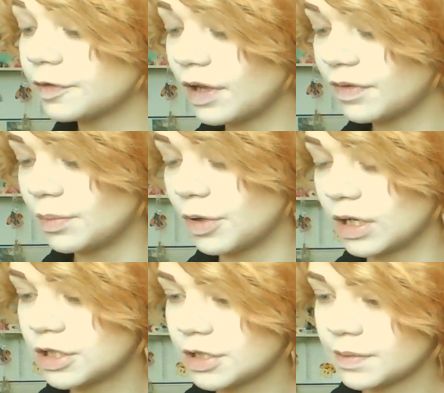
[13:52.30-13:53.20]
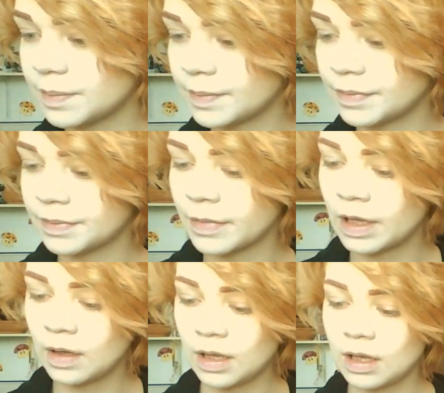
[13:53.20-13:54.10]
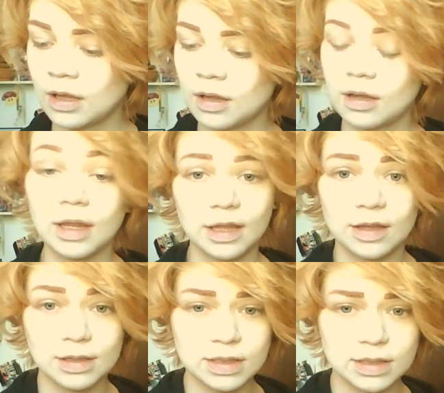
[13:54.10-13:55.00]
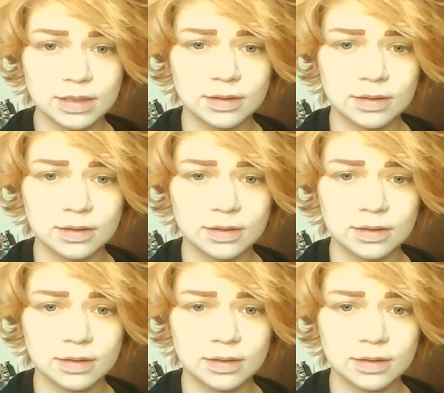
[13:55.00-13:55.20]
fluffy brush, like this,